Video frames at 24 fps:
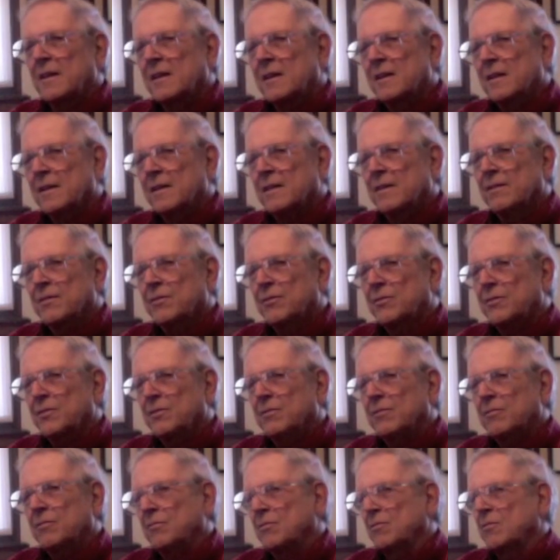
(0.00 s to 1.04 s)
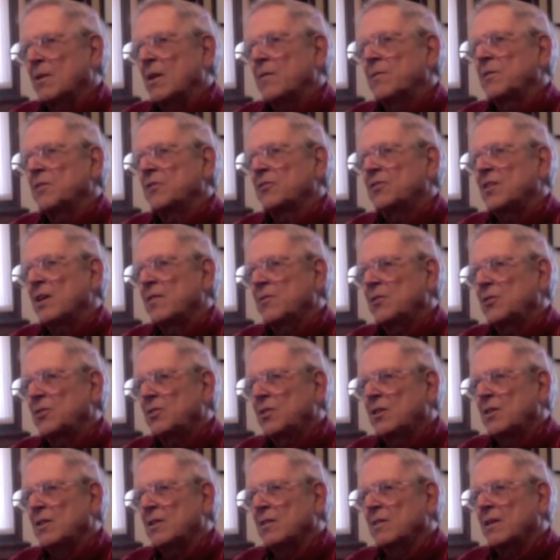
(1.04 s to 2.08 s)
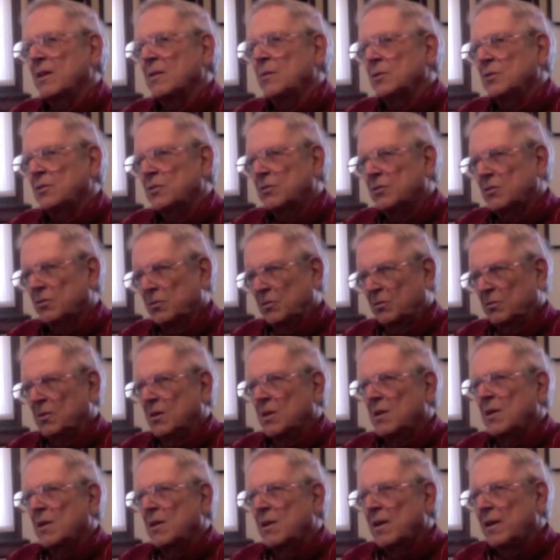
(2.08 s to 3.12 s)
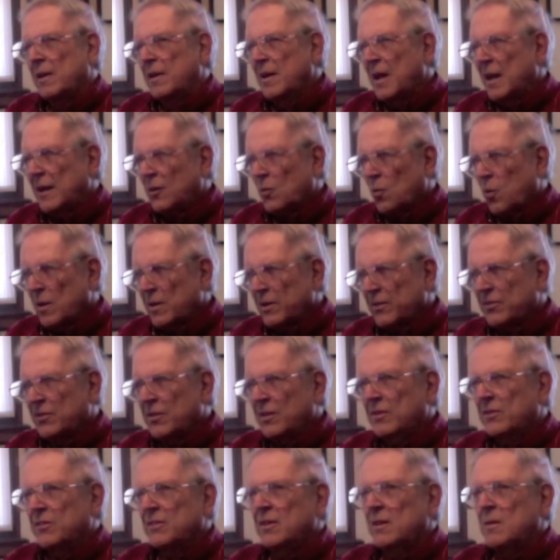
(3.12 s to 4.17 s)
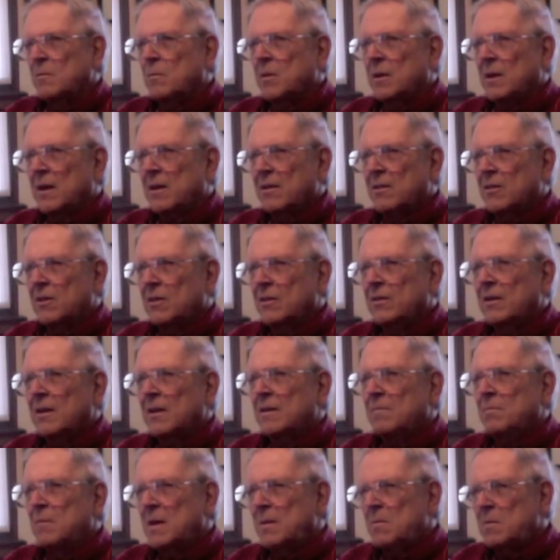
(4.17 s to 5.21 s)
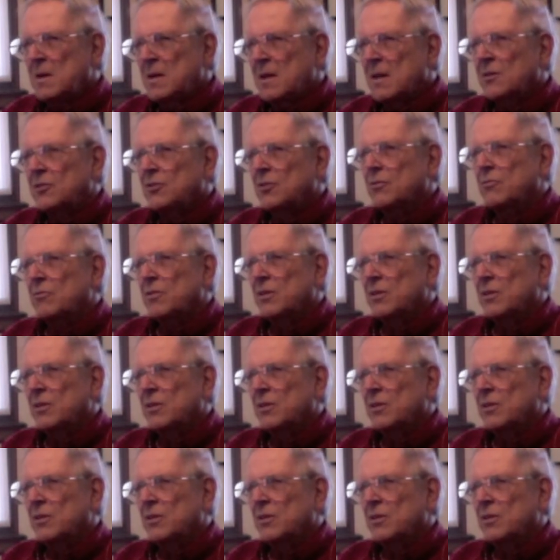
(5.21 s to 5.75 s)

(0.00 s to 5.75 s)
end of the seventh year, I was not quite 60, but I thought, maybe I should